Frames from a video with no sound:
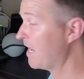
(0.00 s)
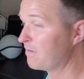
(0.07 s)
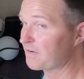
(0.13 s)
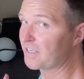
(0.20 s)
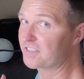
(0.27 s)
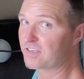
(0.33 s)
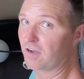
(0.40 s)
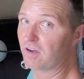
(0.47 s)

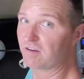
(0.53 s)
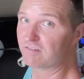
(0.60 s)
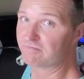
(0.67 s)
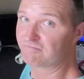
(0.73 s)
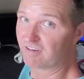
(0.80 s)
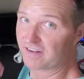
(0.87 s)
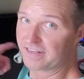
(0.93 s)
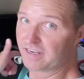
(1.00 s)
now it's
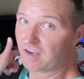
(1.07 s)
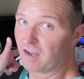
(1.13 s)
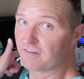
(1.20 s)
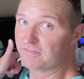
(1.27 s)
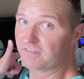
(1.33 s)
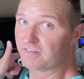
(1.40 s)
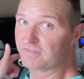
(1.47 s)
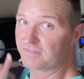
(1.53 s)
all running
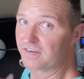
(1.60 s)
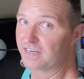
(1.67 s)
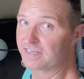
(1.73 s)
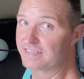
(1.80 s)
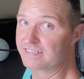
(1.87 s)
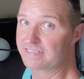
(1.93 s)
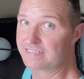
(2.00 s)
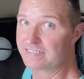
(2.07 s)
off of
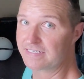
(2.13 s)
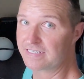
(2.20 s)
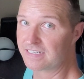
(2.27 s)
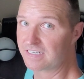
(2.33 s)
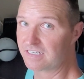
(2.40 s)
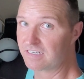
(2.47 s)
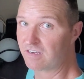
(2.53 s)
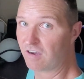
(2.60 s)
uh,
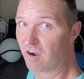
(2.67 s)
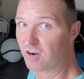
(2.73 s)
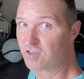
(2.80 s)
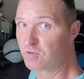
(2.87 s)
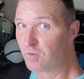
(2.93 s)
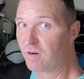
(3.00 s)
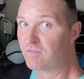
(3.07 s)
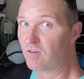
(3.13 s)

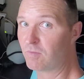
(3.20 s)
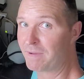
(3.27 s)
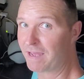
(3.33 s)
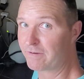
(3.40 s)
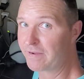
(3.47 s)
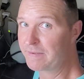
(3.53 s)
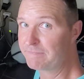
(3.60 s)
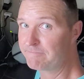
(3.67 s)
our twelve volt
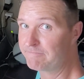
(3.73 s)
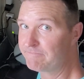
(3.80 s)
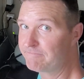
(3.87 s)
battery.